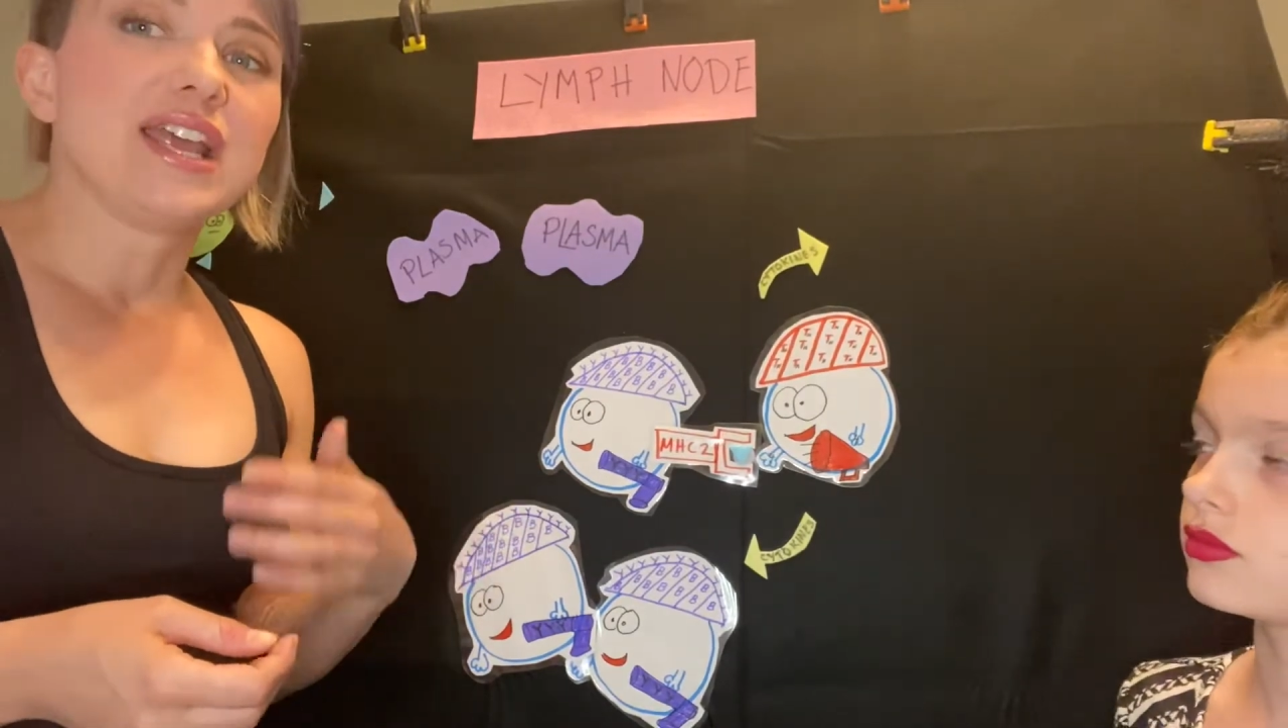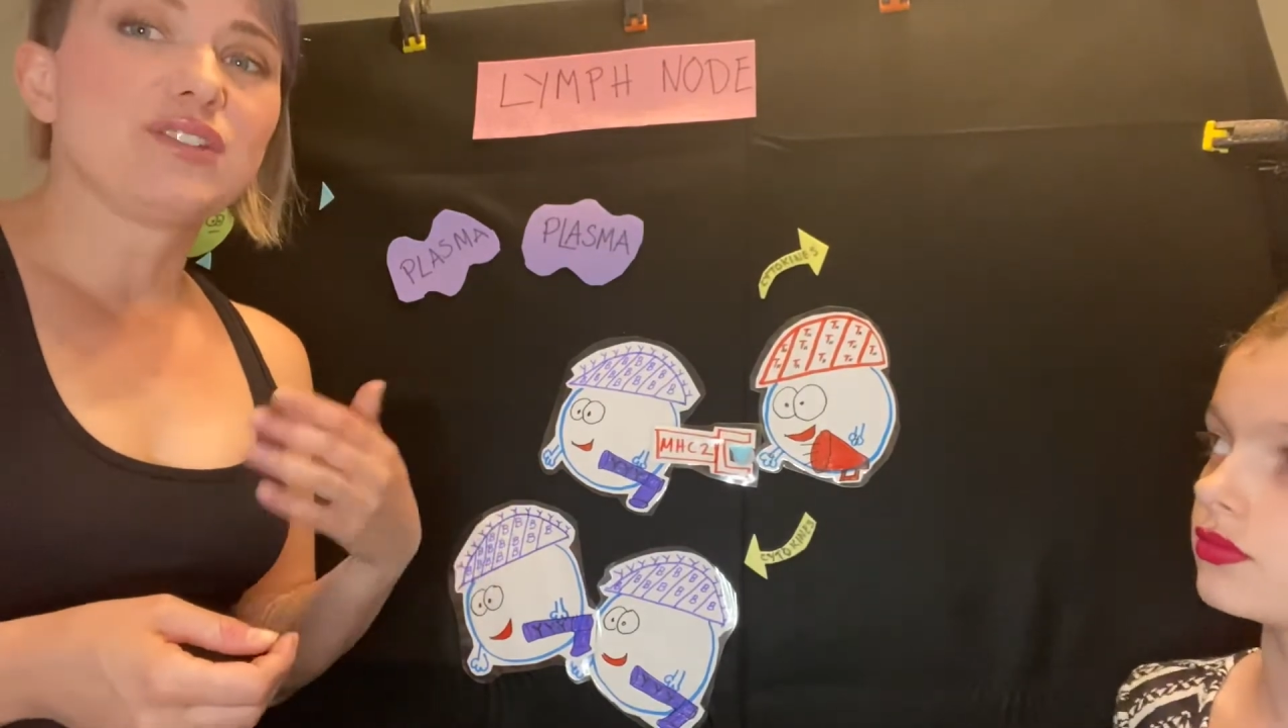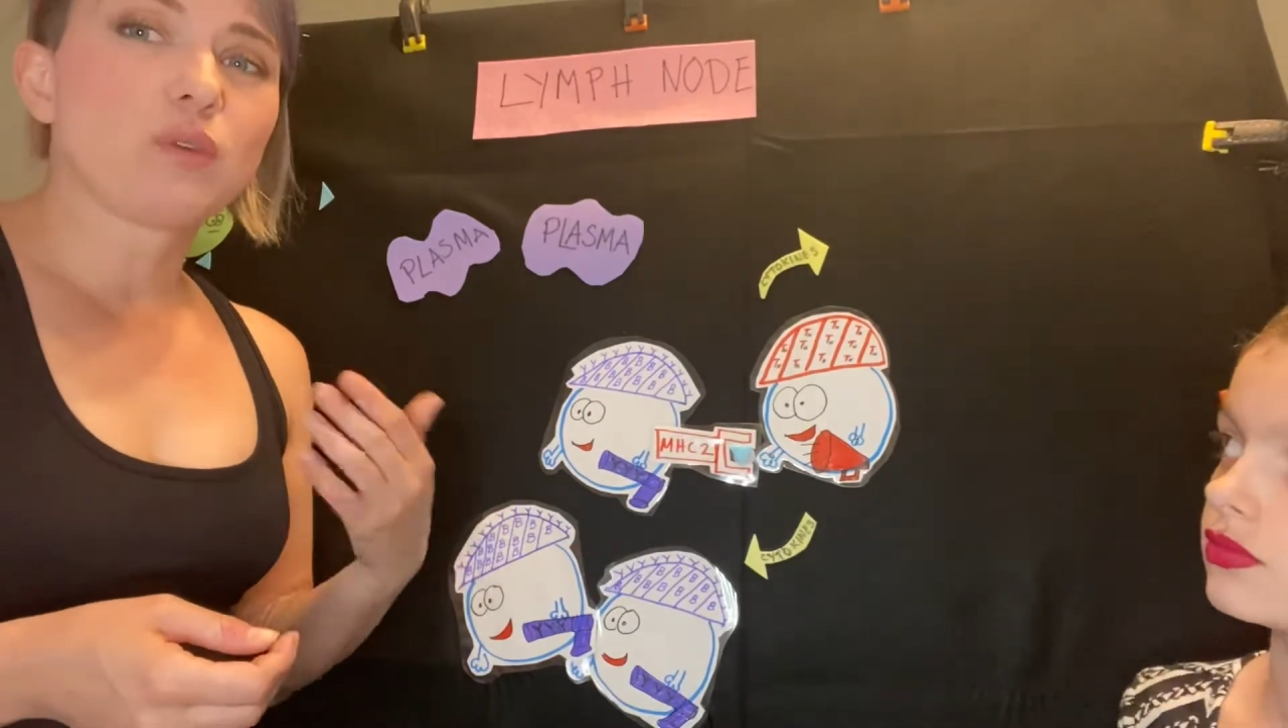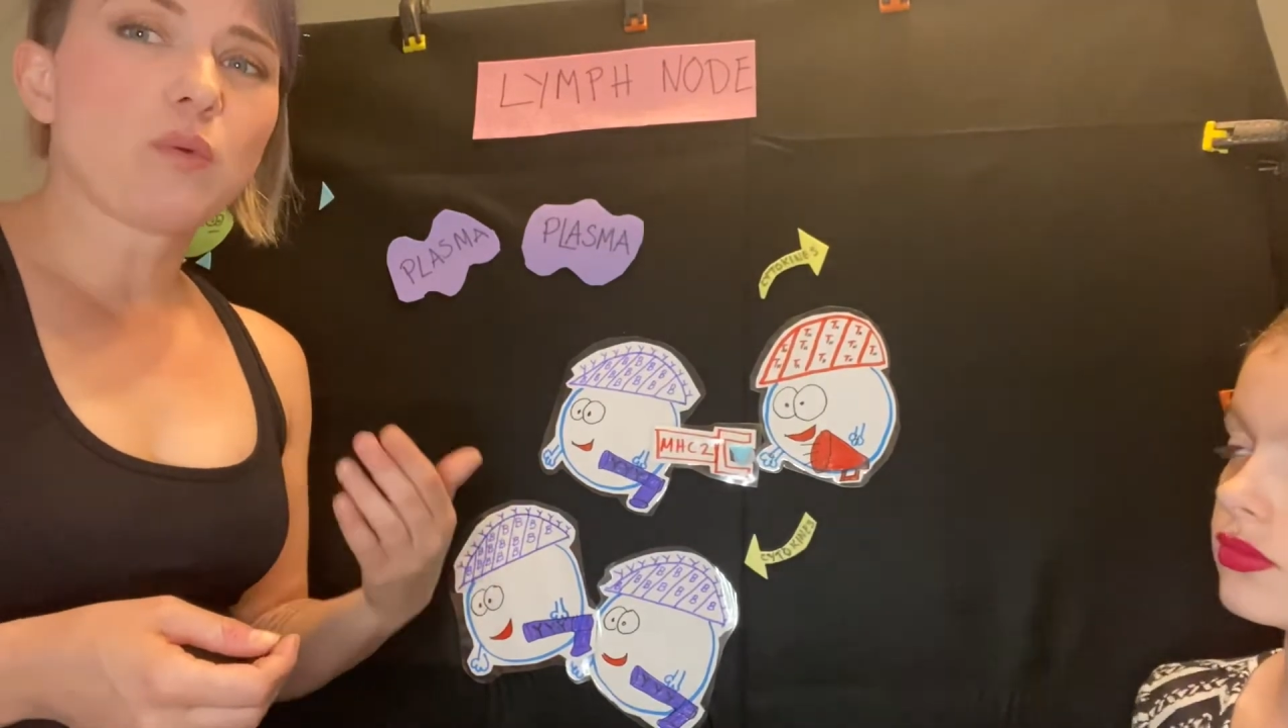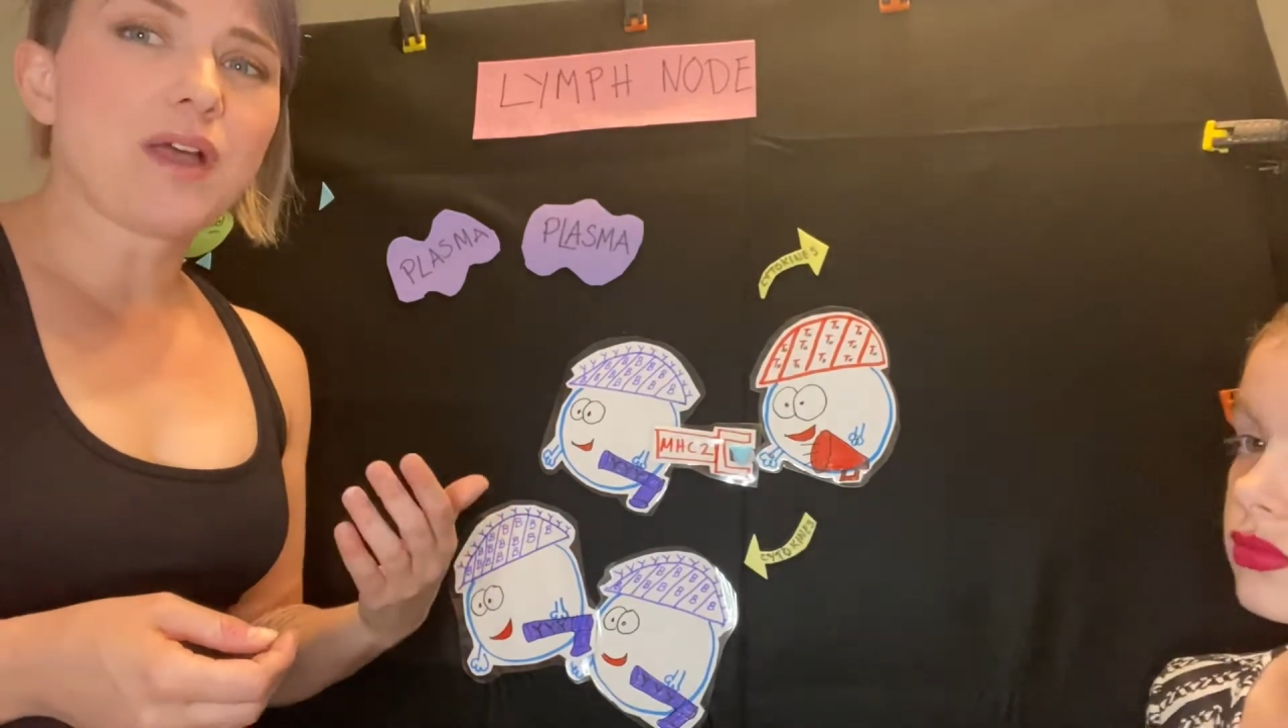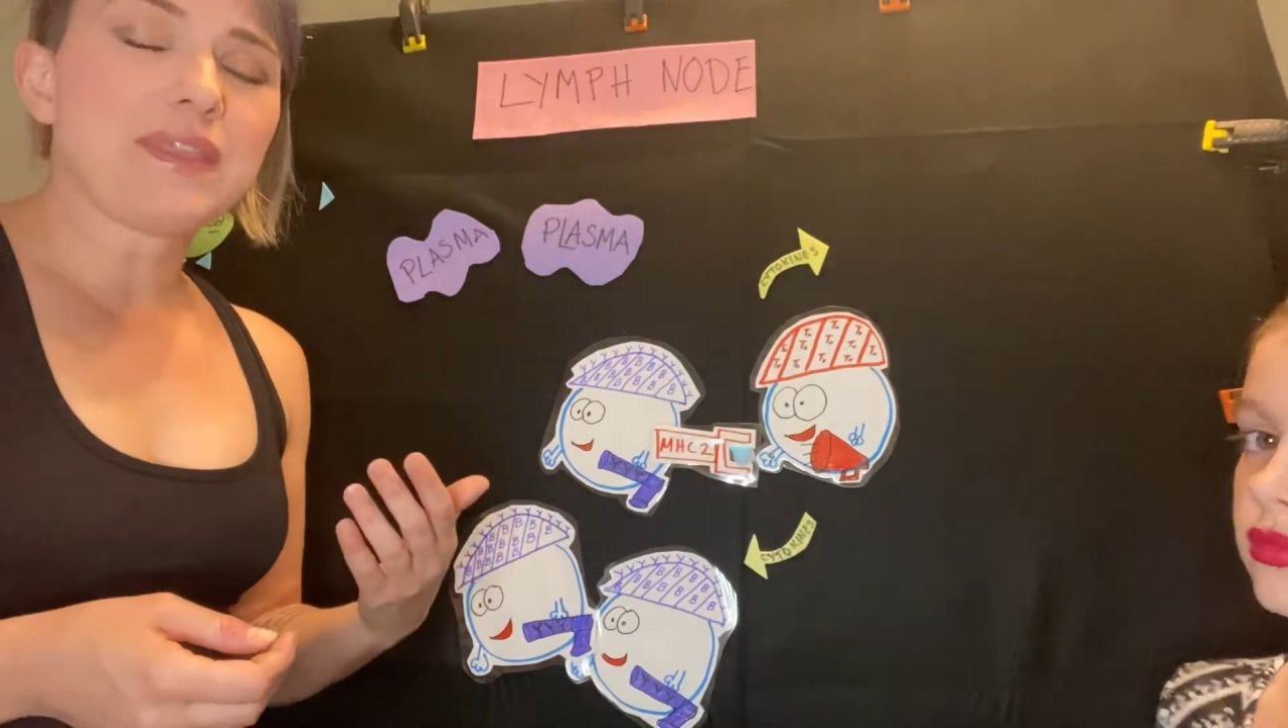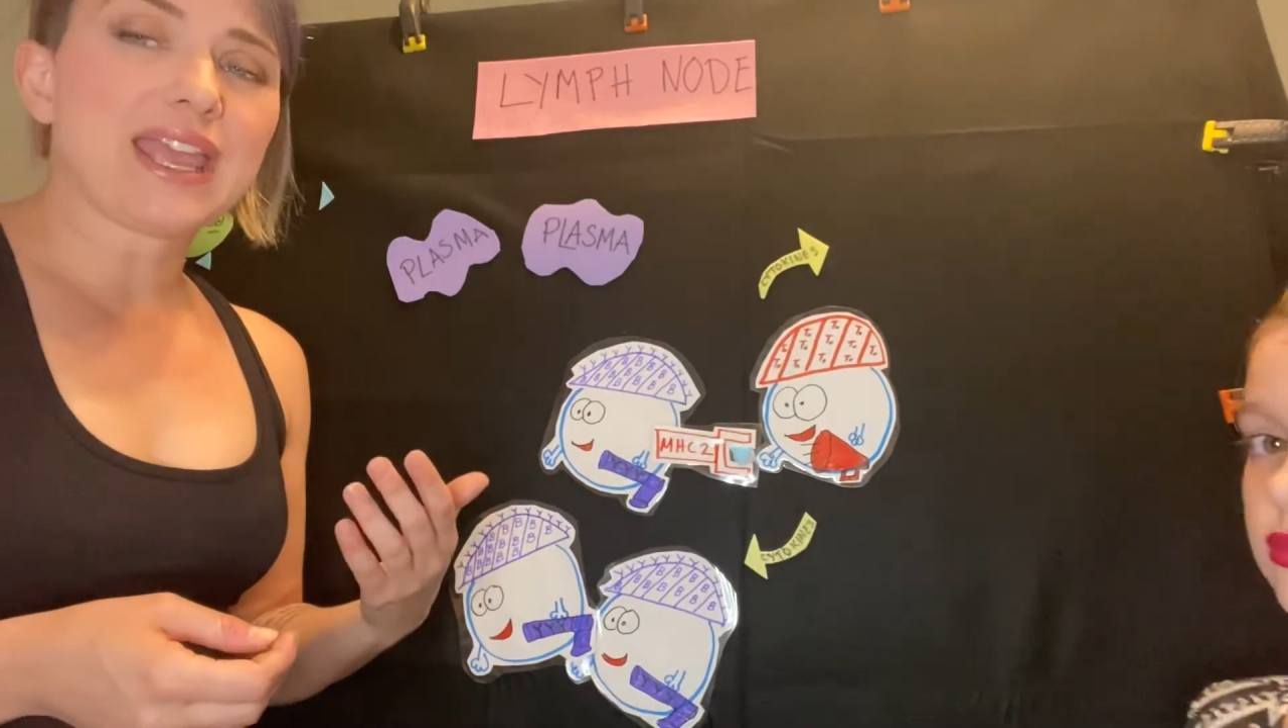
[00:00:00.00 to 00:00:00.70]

is we want the